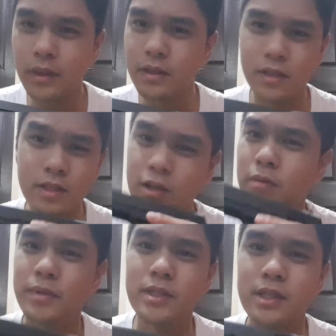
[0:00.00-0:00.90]
just
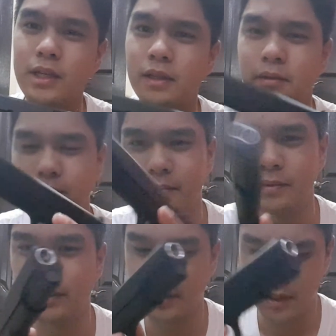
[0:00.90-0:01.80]
compensate.
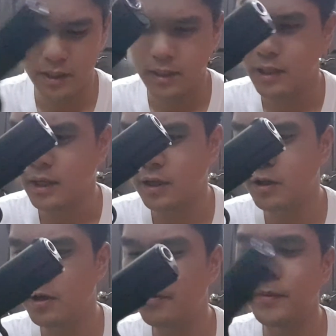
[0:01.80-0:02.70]

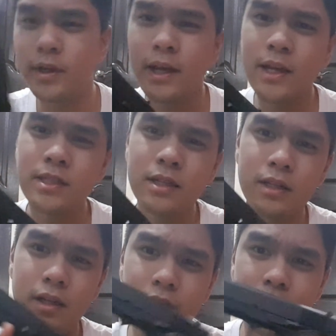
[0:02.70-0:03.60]
It has
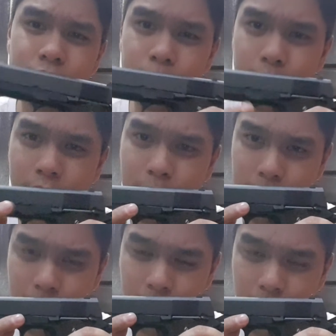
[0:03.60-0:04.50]
an adjustable hop
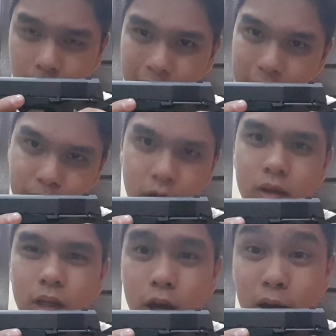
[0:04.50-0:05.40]

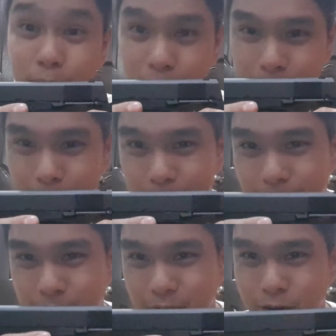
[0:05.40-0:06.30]
up.
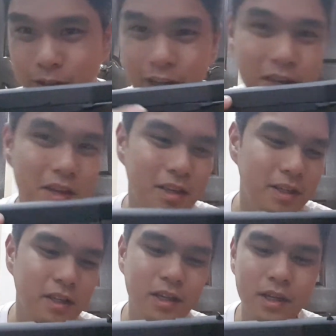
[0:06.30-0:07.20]
Okay,
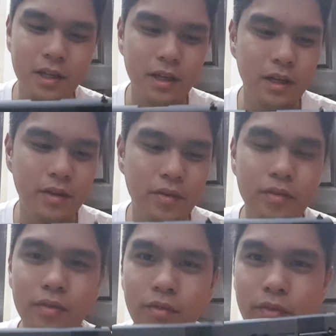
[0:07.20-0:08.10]

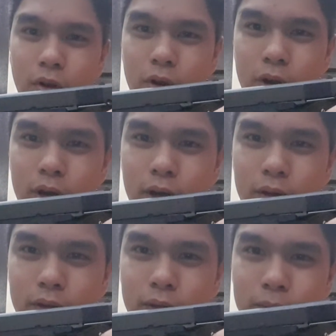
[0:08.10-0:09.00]

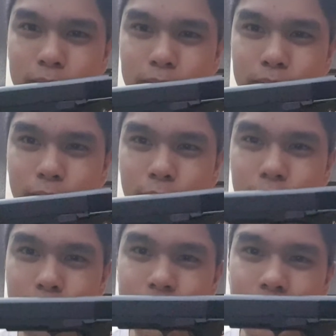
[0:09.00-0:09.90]
for
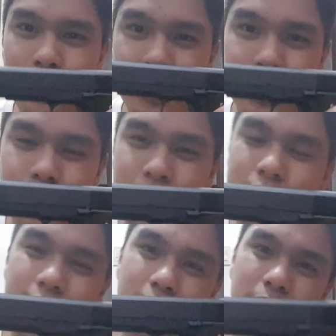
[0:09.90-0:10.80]
those amateurs
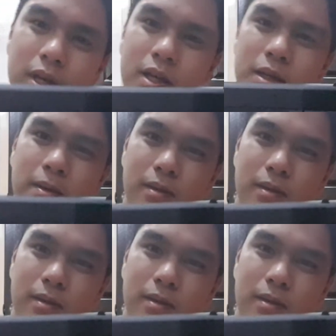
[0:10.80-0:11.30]
like me,